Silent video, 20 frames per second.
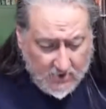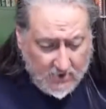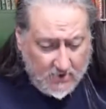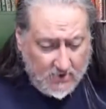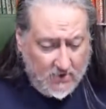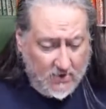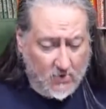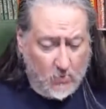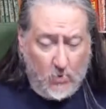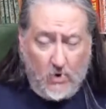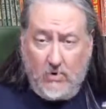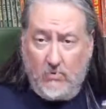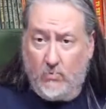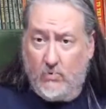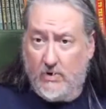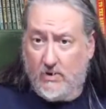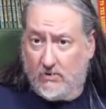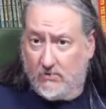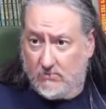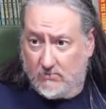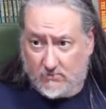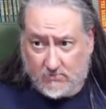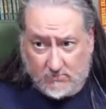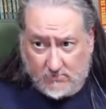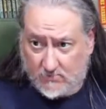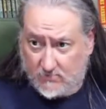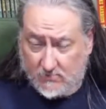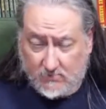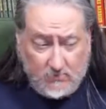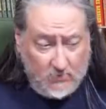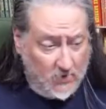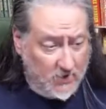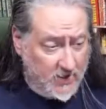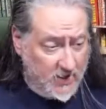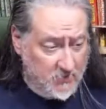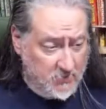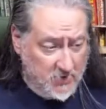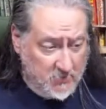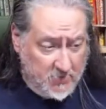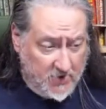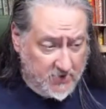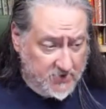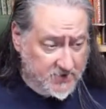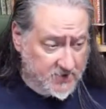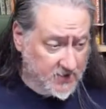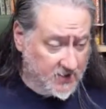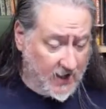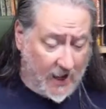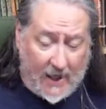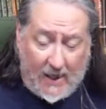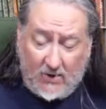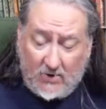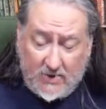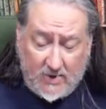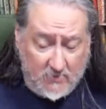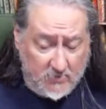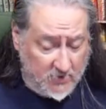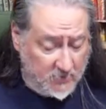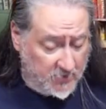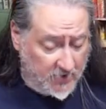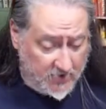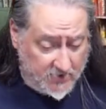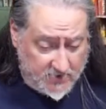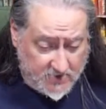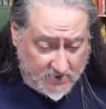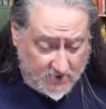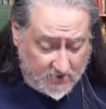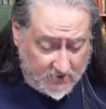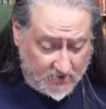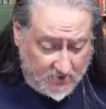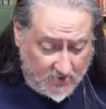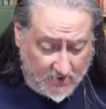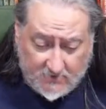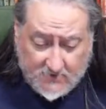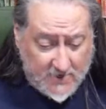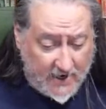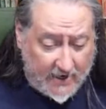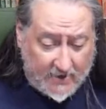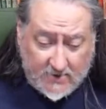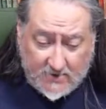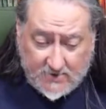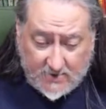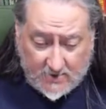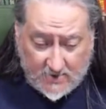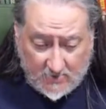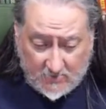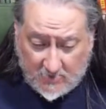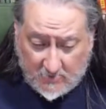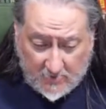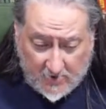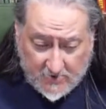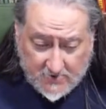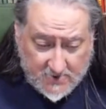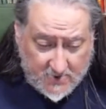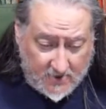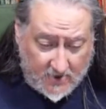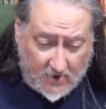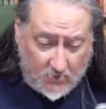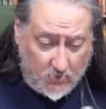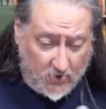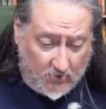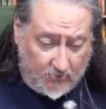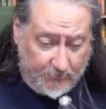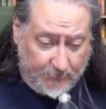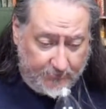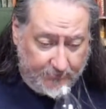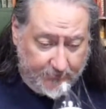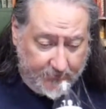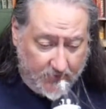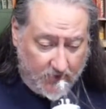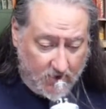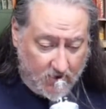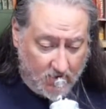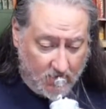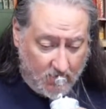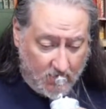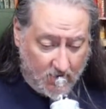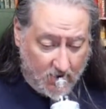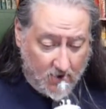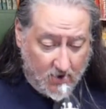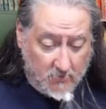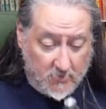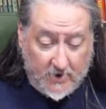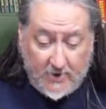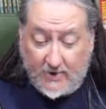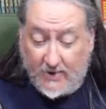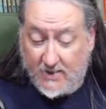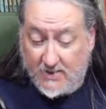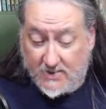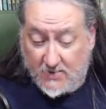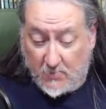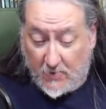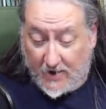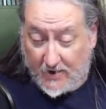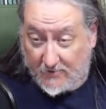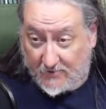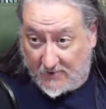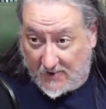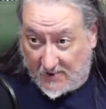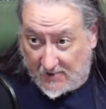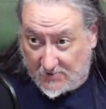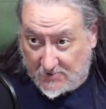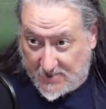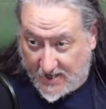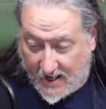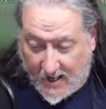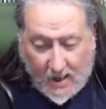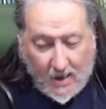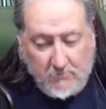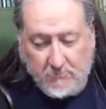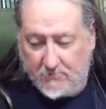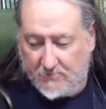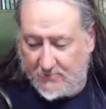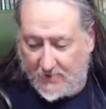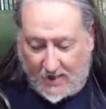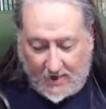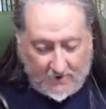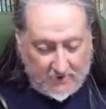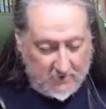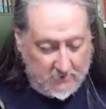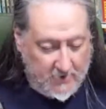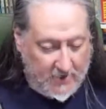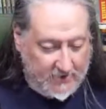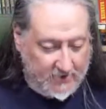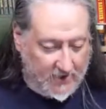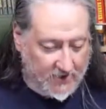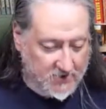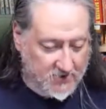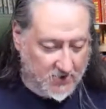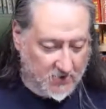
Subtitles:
And we'll keep you posted. I'll keep you posted. If Jack doesn't keep you posted, I will. But an easy way to follow Jack, I'm not going to make that joke